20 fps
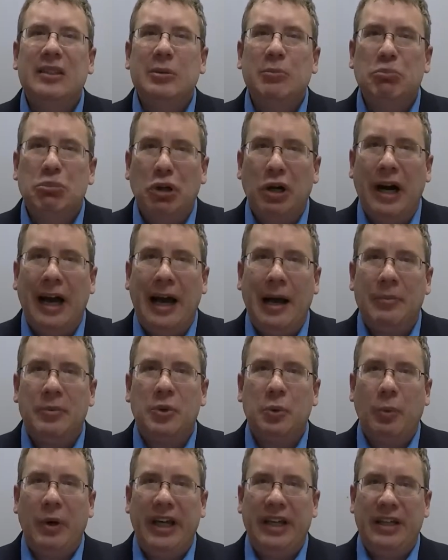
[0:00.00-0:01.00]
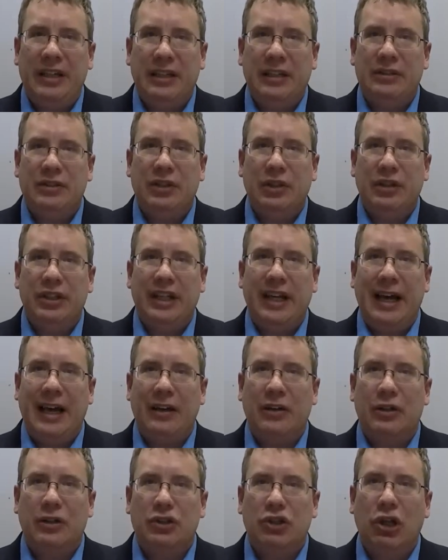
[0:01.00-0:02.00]
perhaps waiting until the
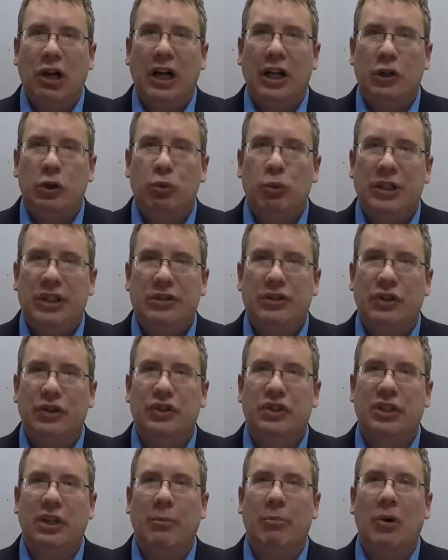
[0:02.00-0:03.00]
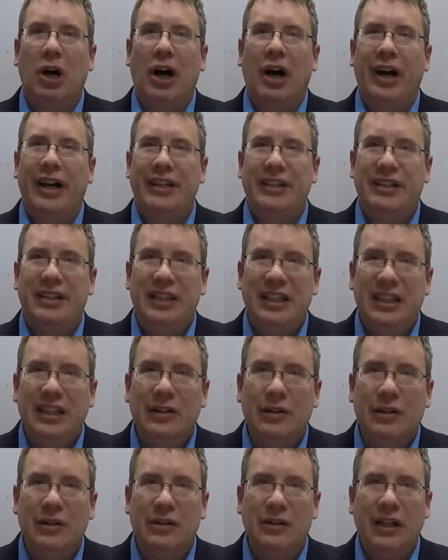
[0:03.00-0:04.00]
adult child reaches some
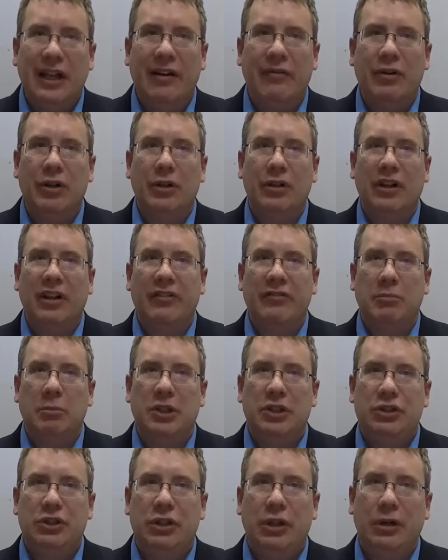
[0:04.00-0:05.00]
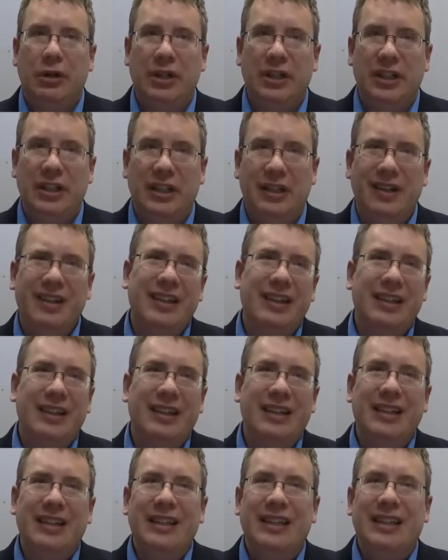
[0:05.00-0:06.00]
ideal level of maturity.
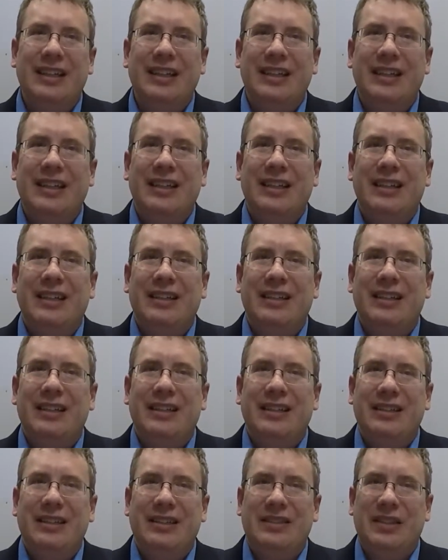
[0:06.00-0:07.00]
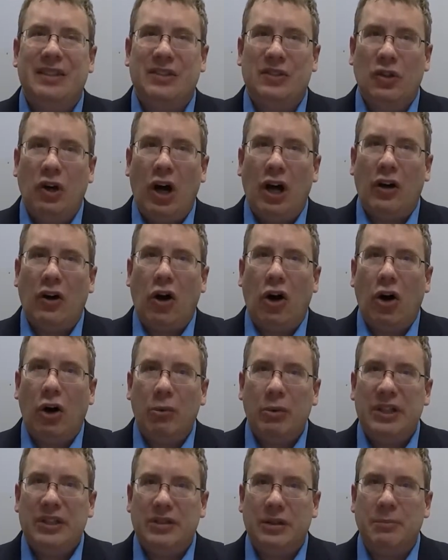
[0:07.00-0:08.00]
This is not
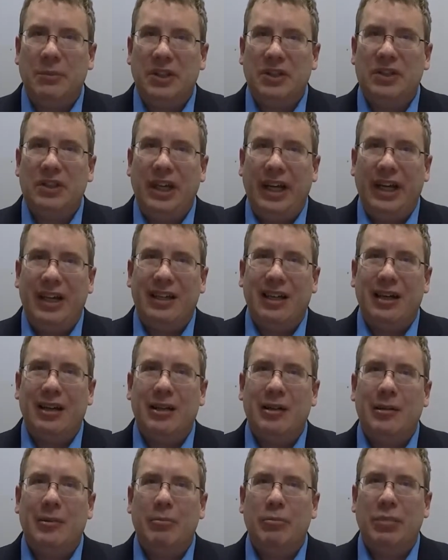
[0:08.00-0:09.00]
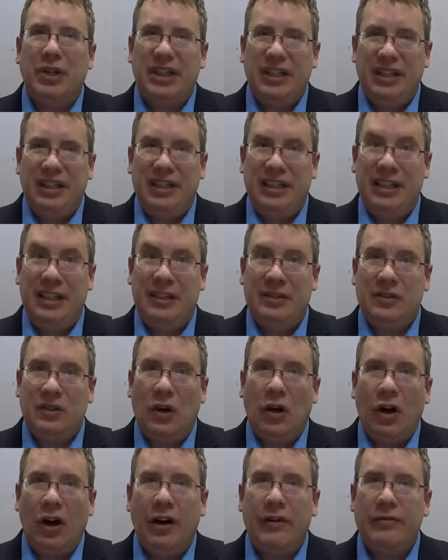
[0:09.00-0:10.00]
always a mistake, but it is
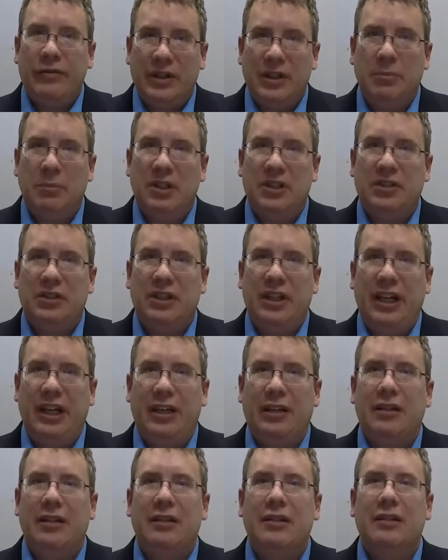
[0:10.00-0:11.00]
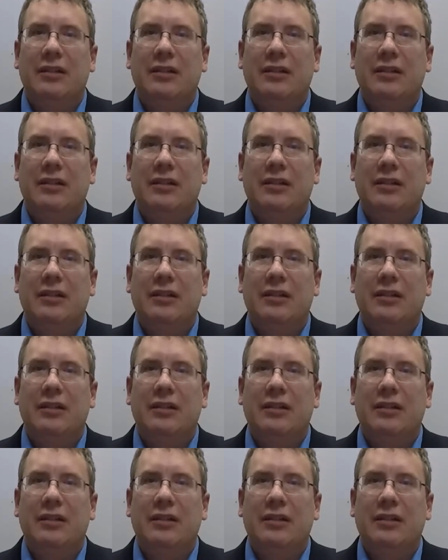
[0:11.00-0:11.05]
often a mistake.